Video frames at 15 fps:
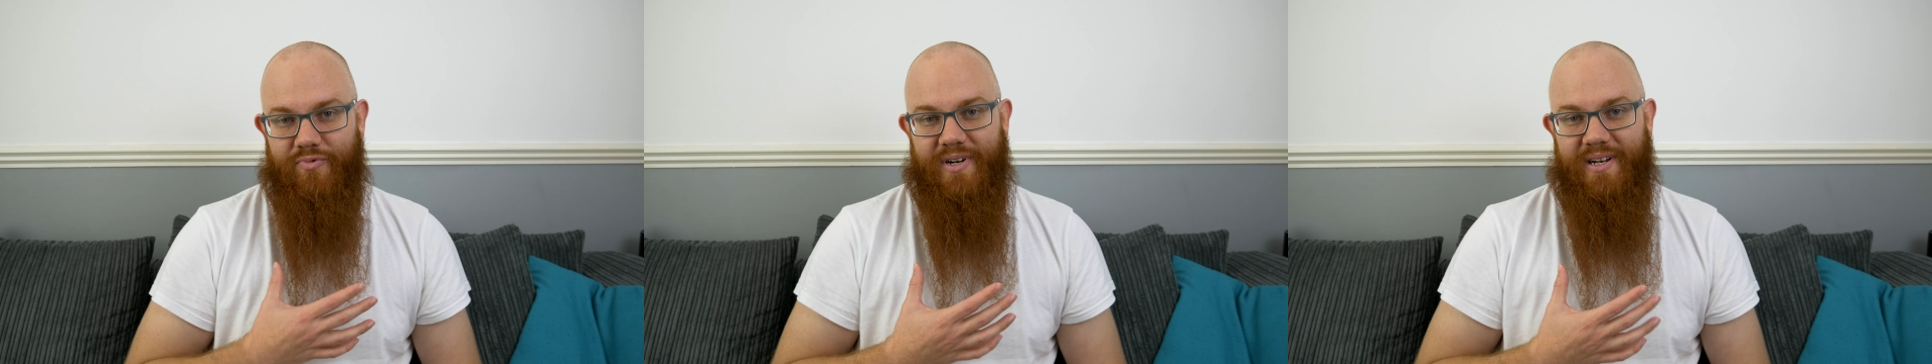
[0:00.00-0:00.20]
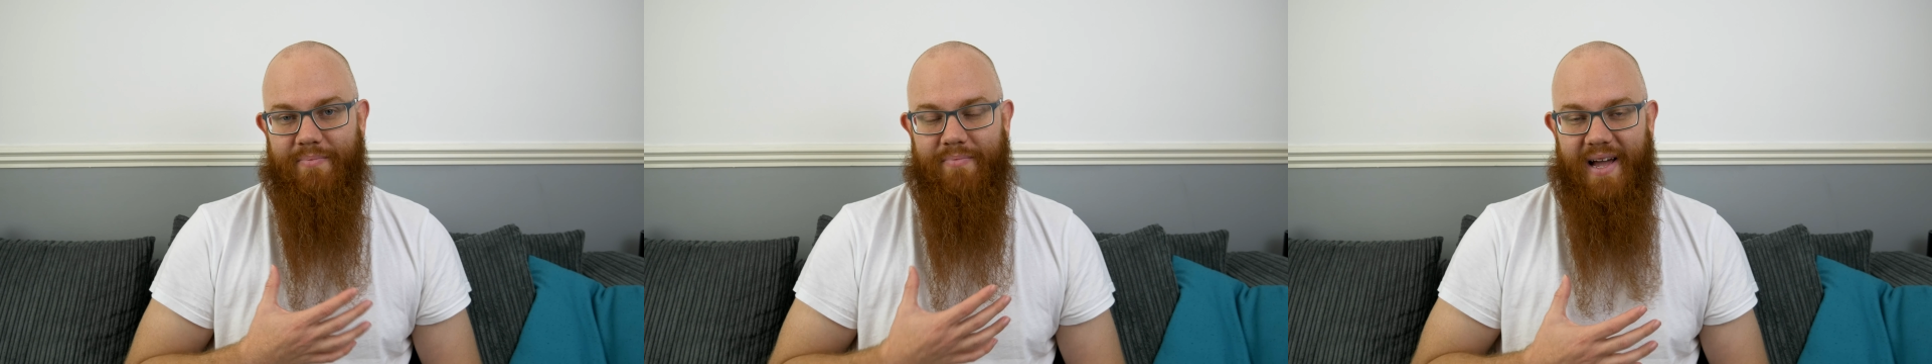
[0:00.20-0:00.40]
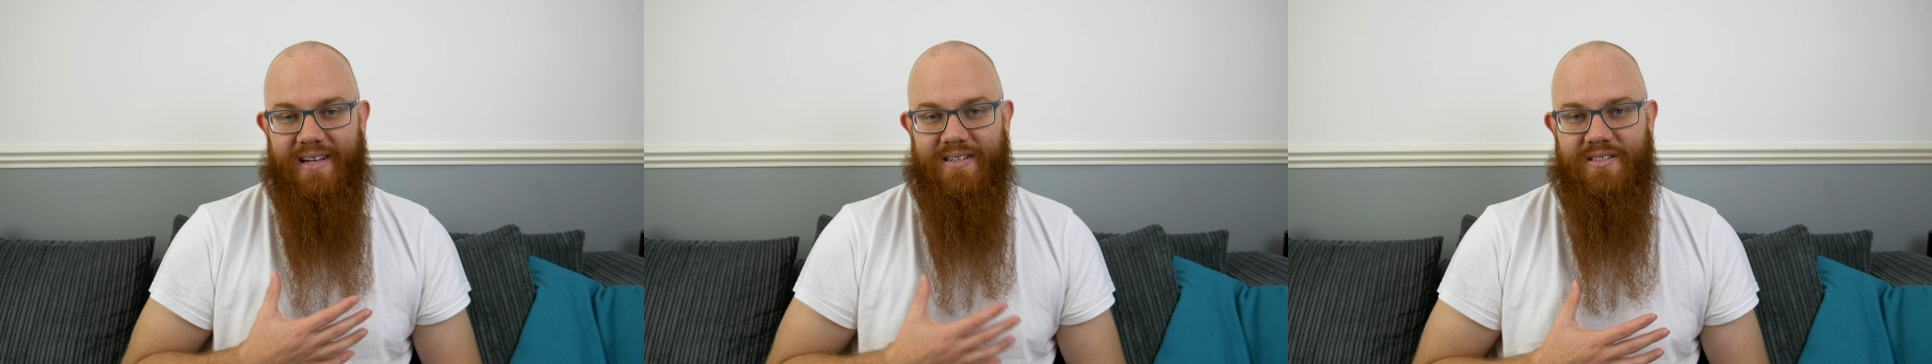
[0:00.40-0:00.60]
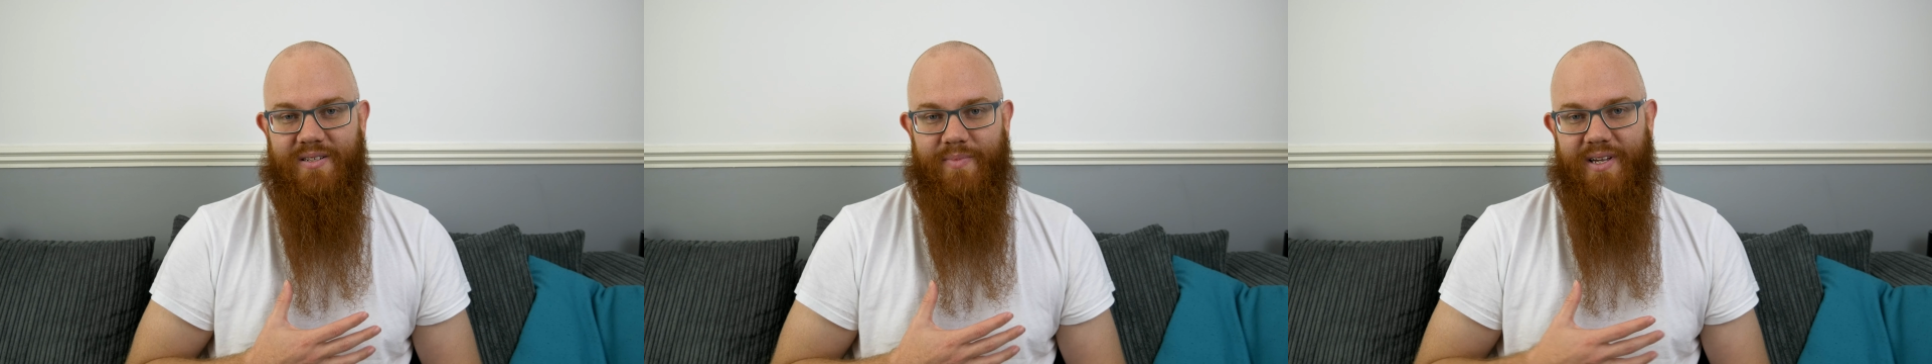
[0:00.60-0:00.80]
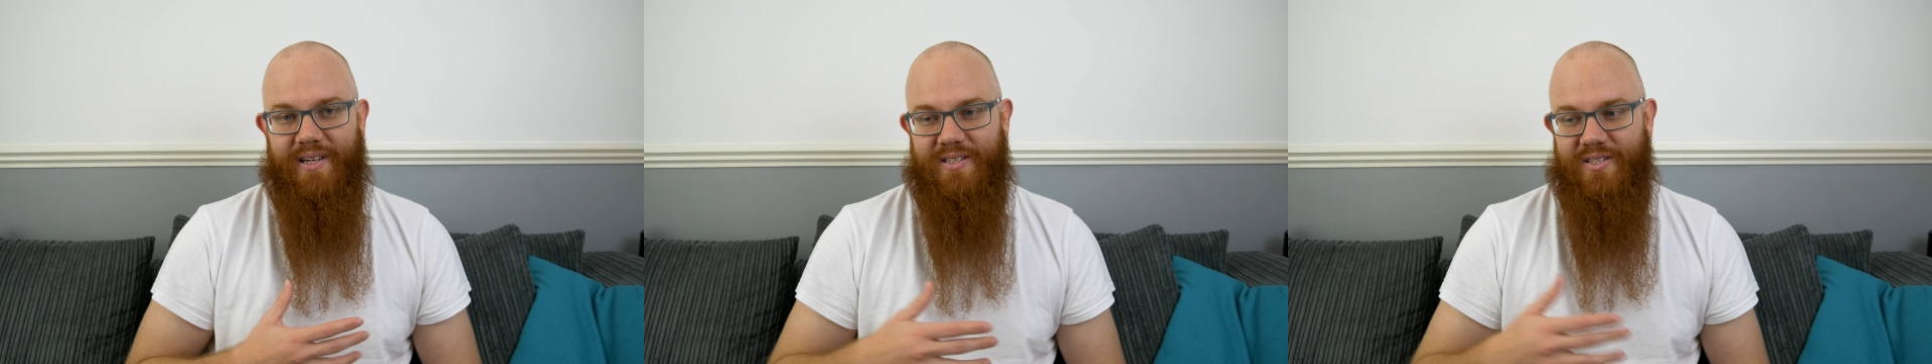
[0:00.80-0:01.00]
really matters to
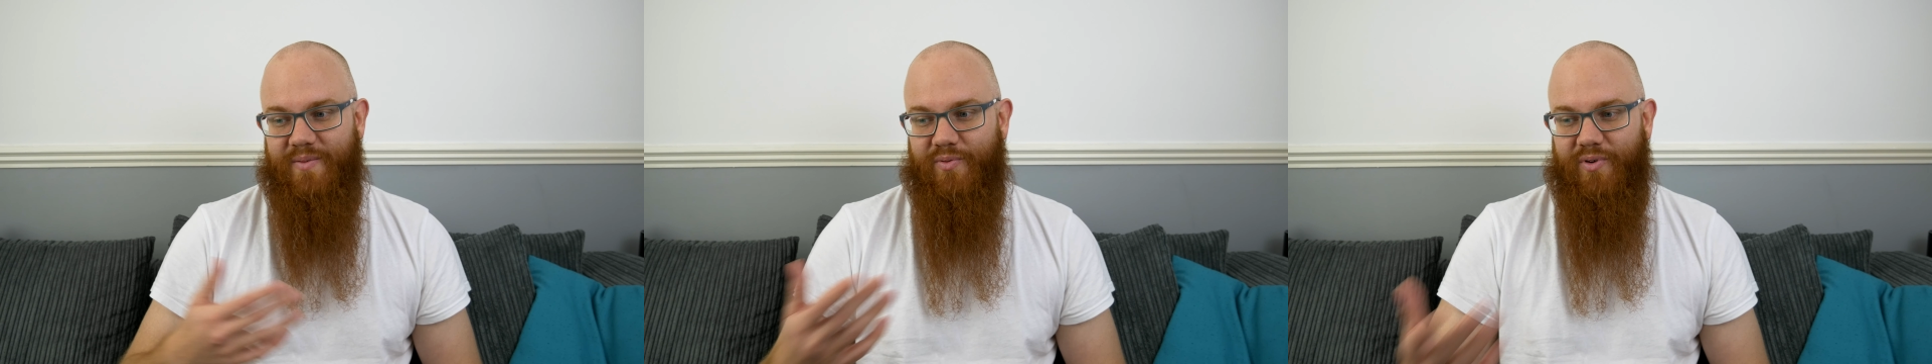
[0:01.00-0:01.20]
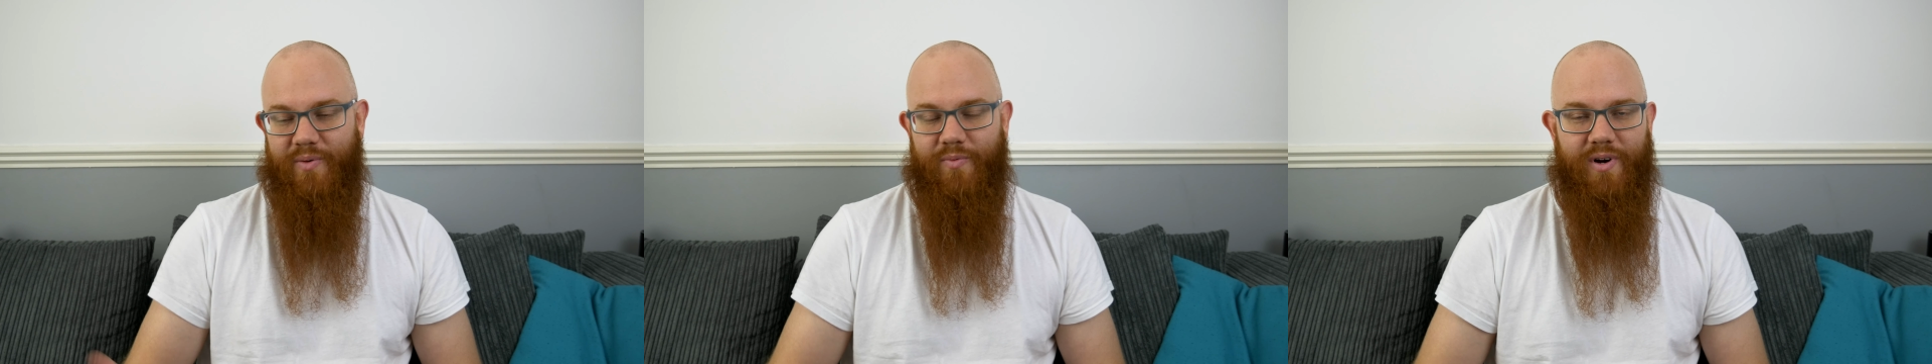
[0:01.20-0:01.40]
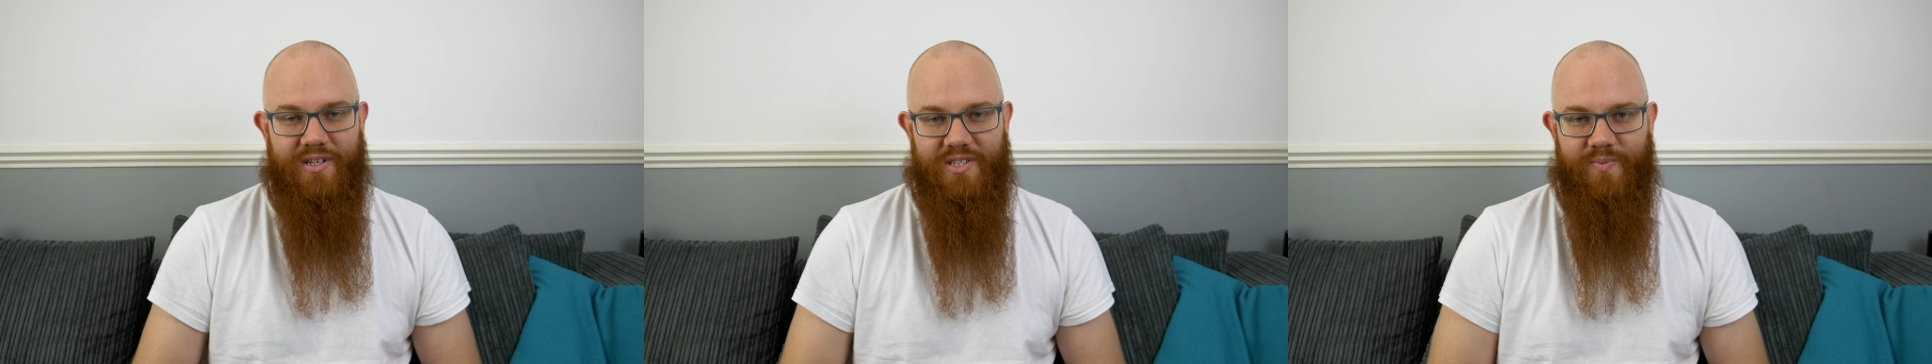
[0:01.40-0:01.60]
me to the point where I'd